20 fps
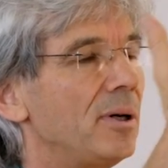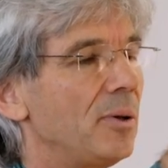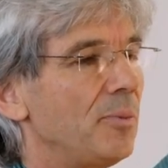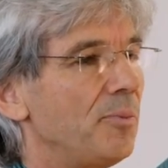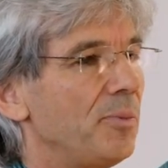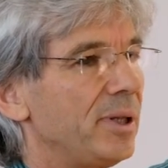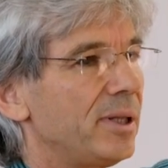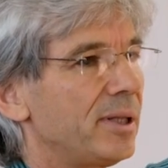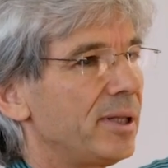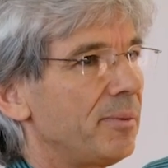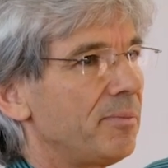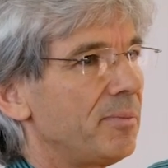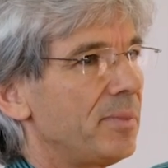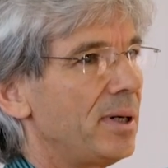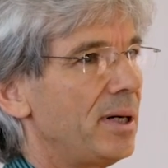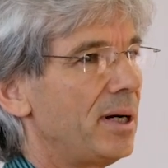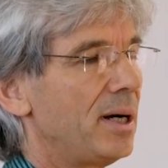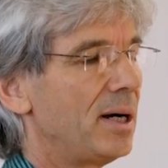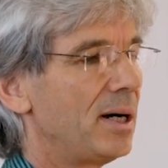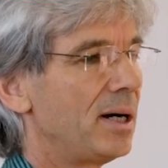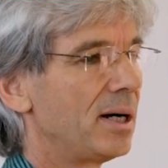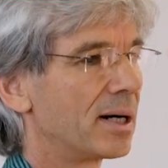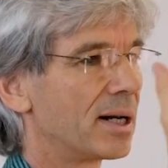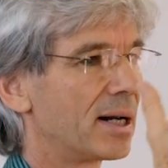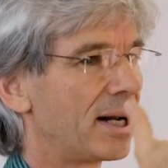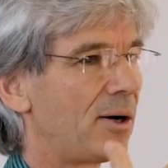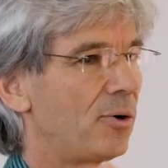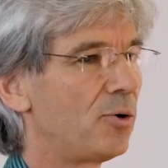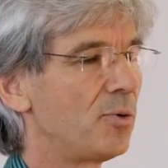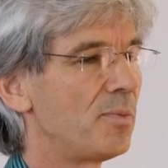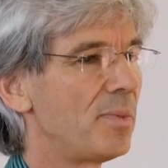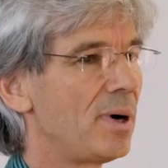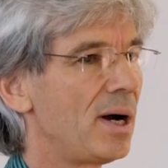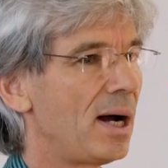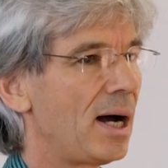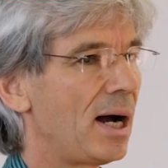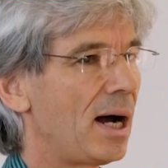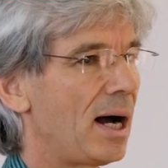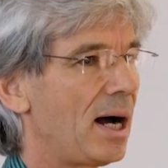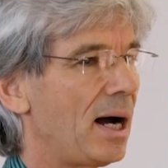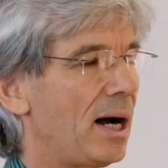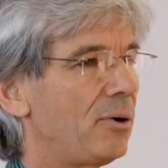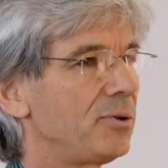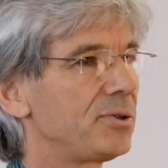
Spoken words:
with the space beyond the rod.